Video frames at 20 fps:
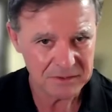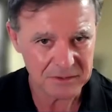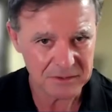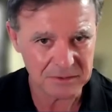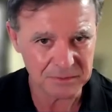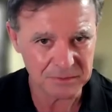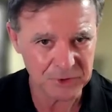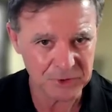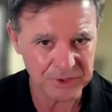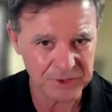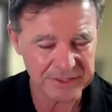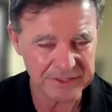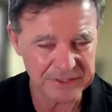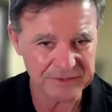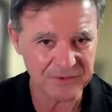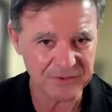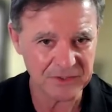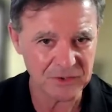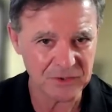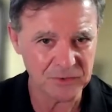the
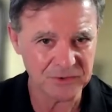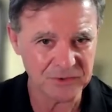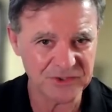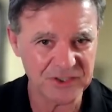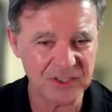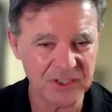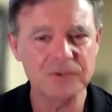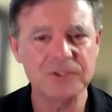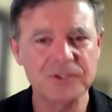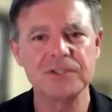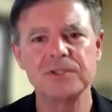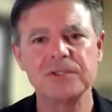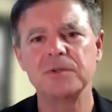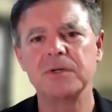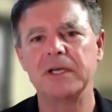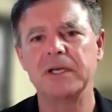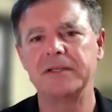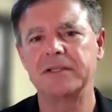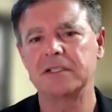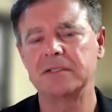communities that you sell
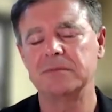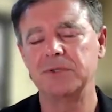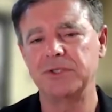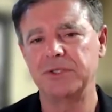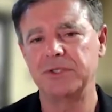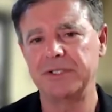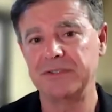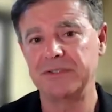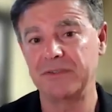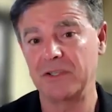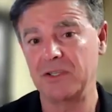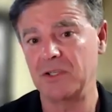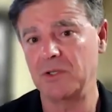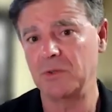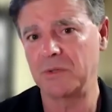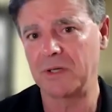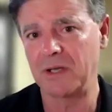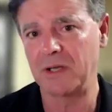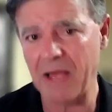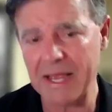to and the communities that you
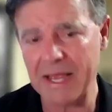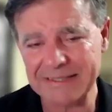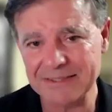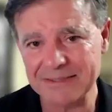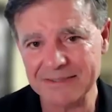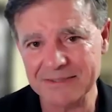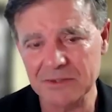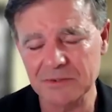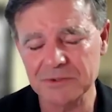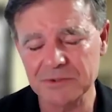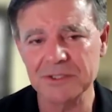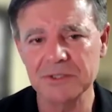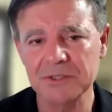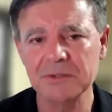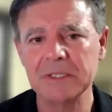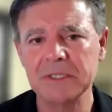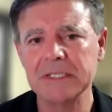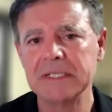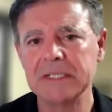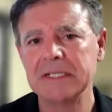would like to sell
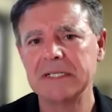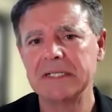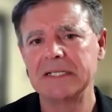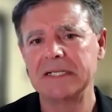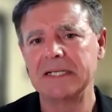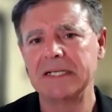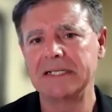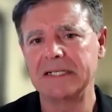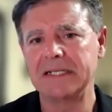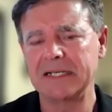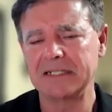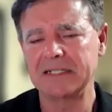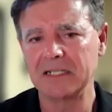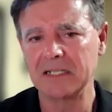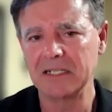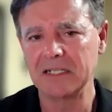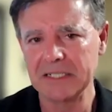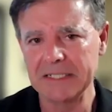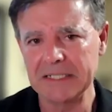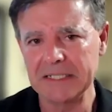to, and
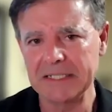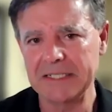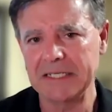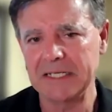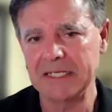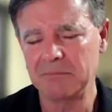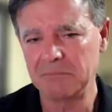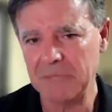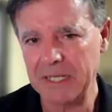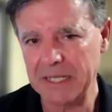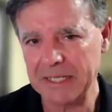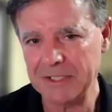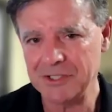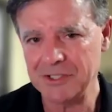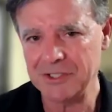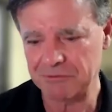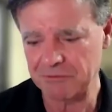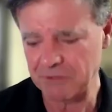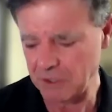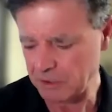clearly a
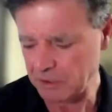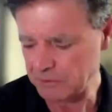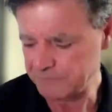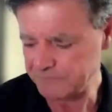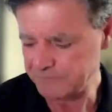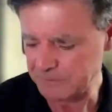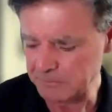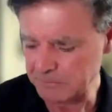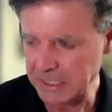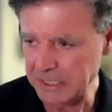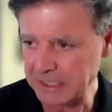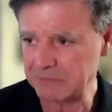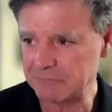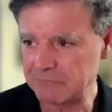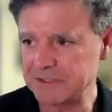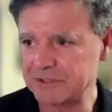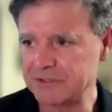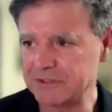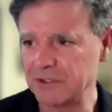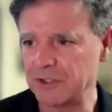major role for market
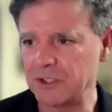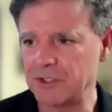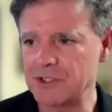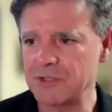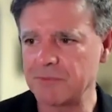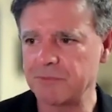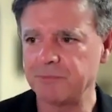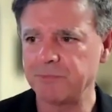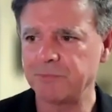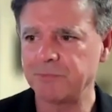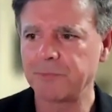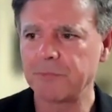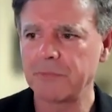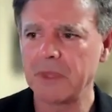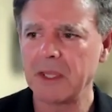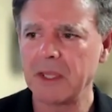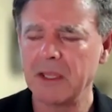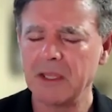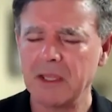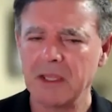research.
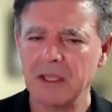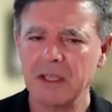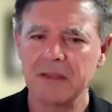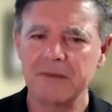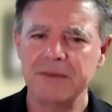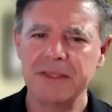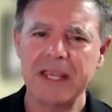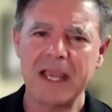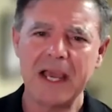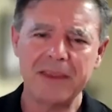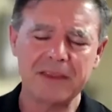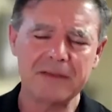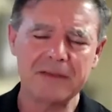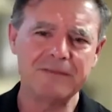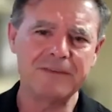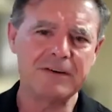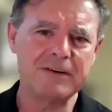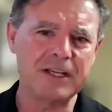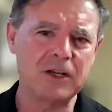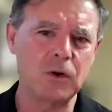The other
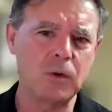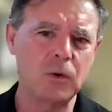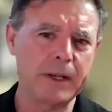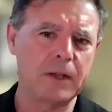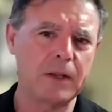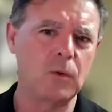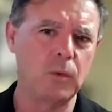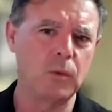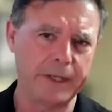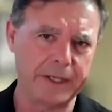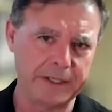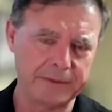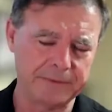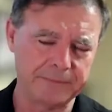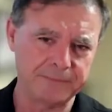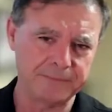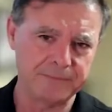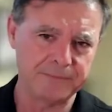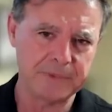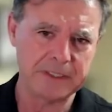very quick
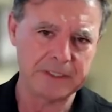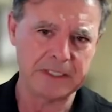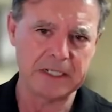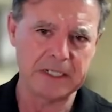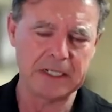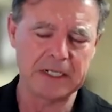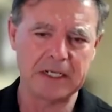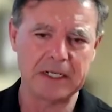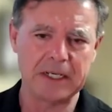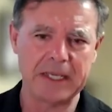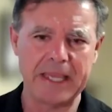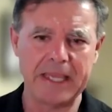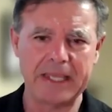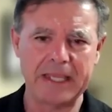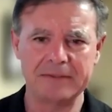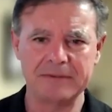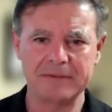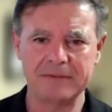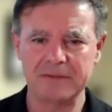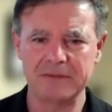win
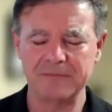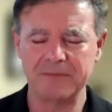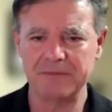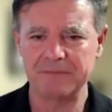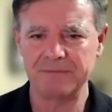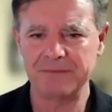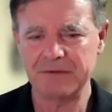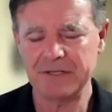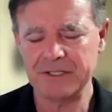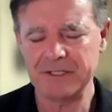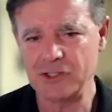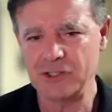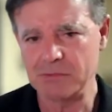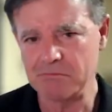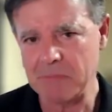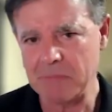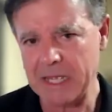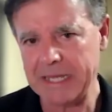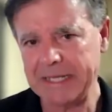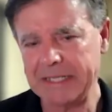and very
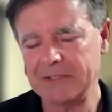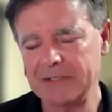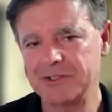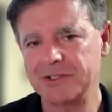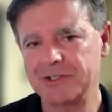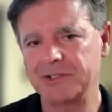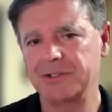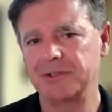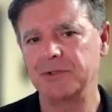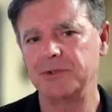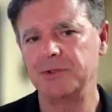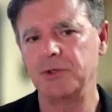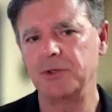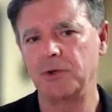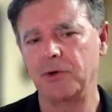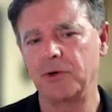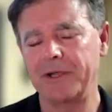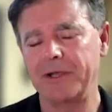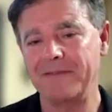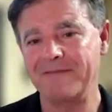germane to
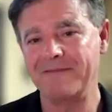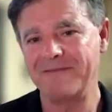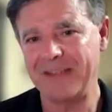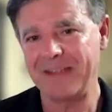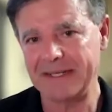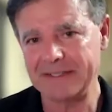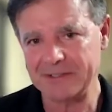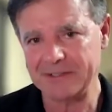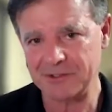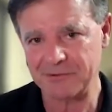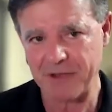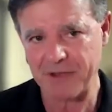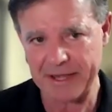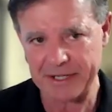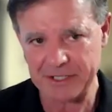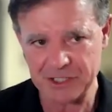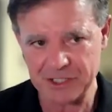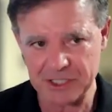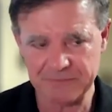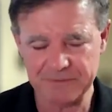your event
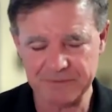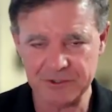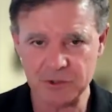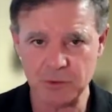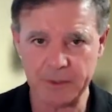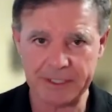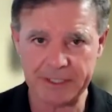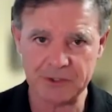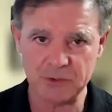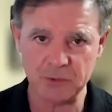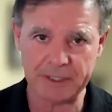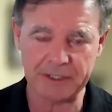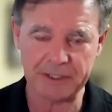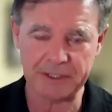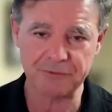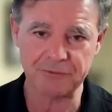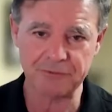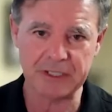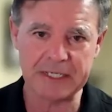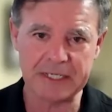strategy for
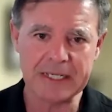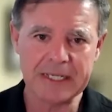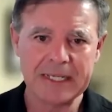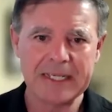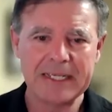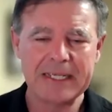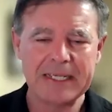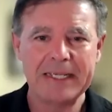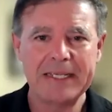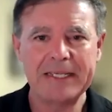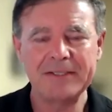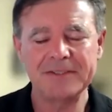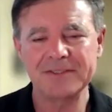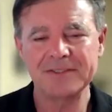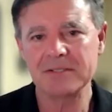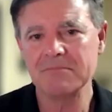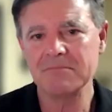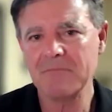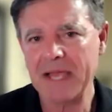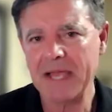2023 is
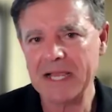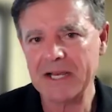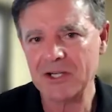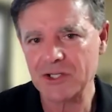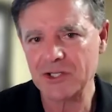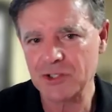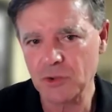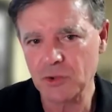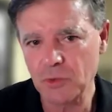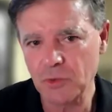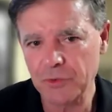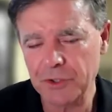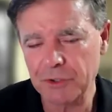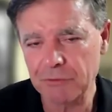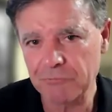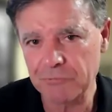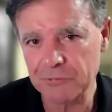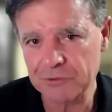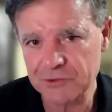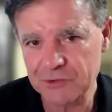to make sure that
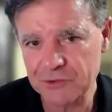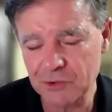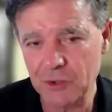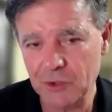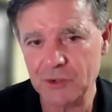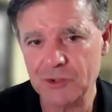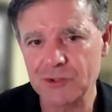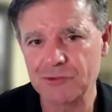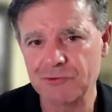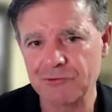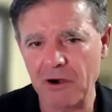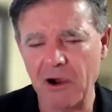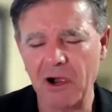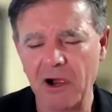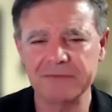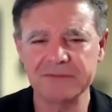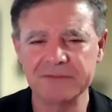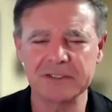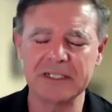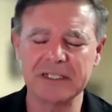research
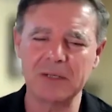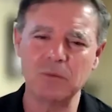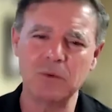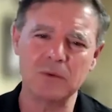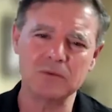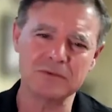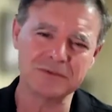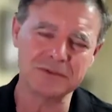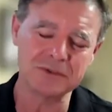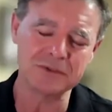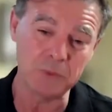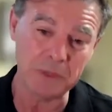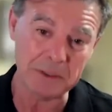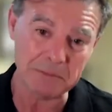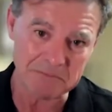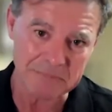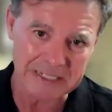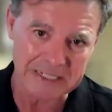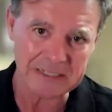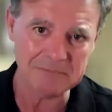drives it. Now, what do we
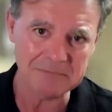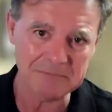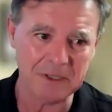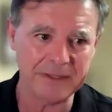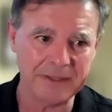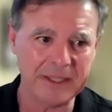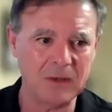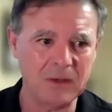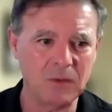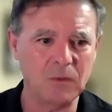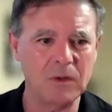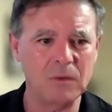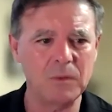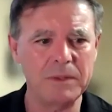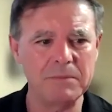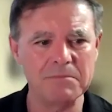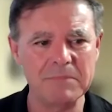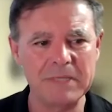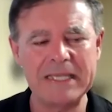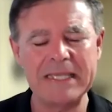mean by that? What
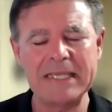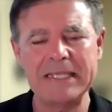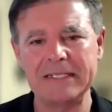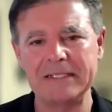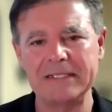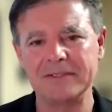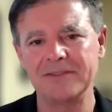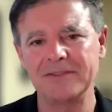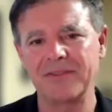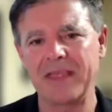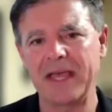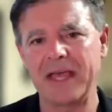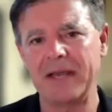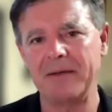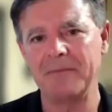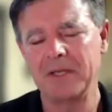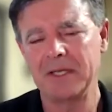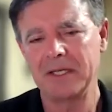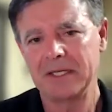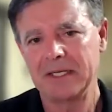we mean is
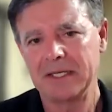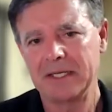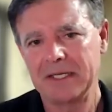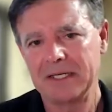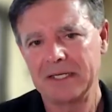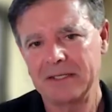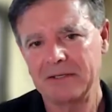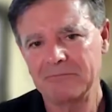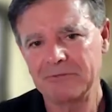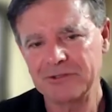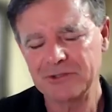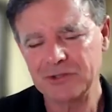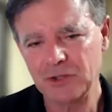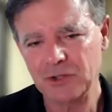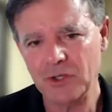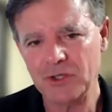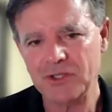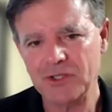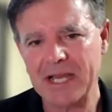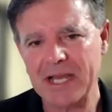that
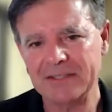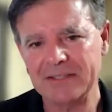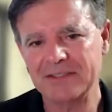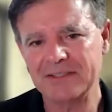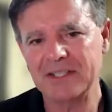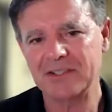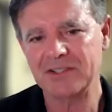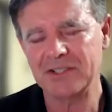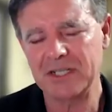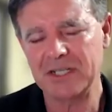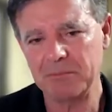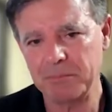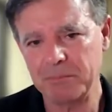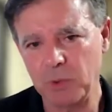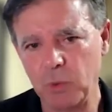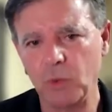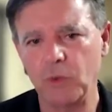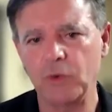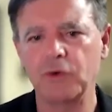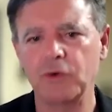research has such an
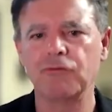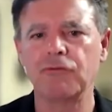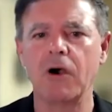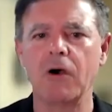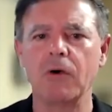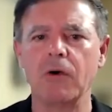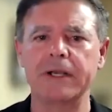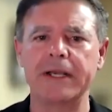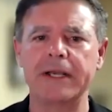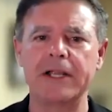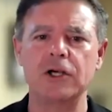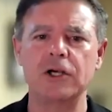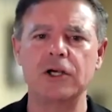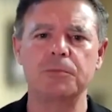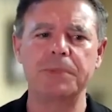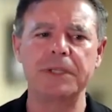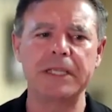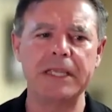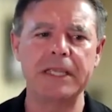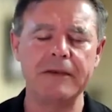important role in
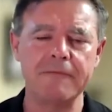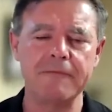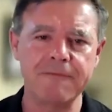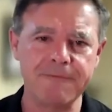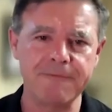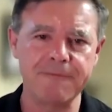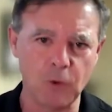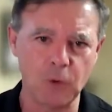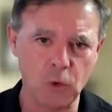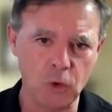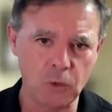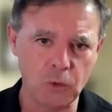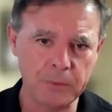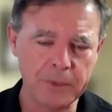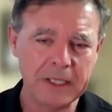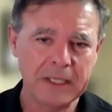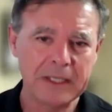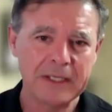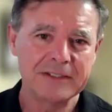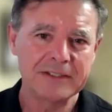helping inform
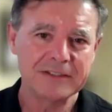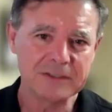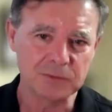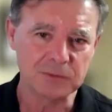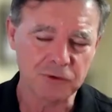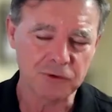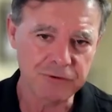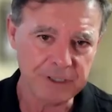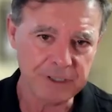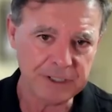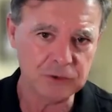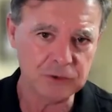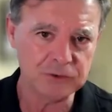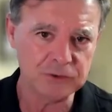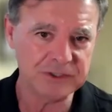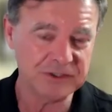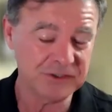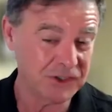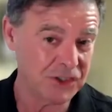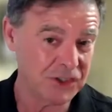some critical
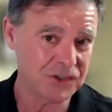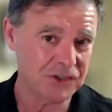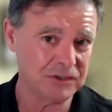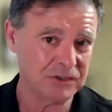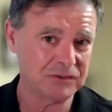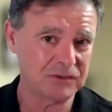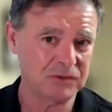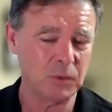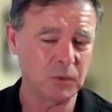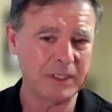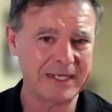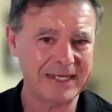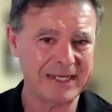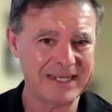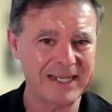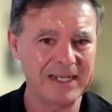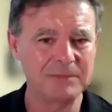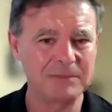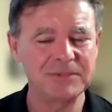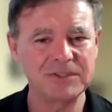decisions when it
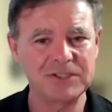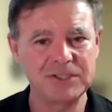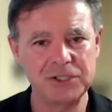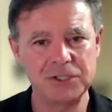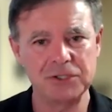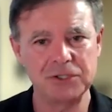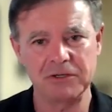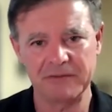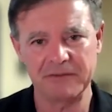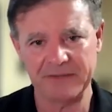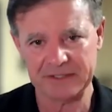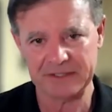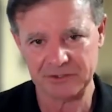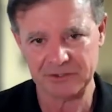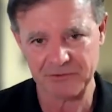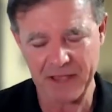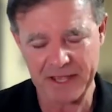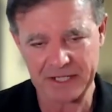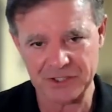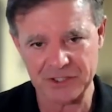comes to your event
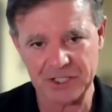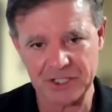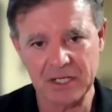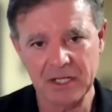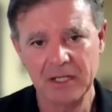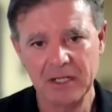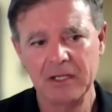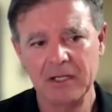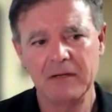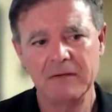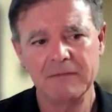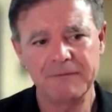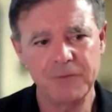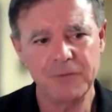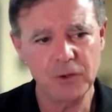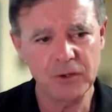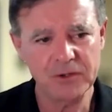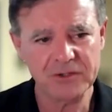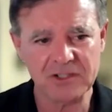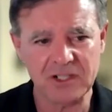strategy.
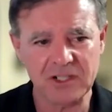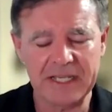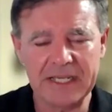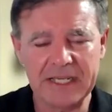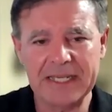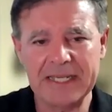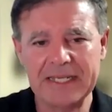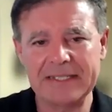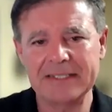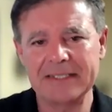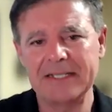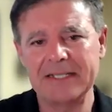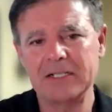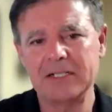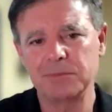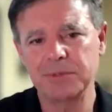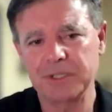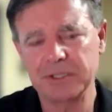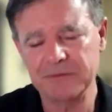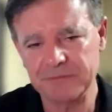Firstly, it can
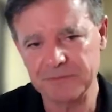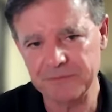help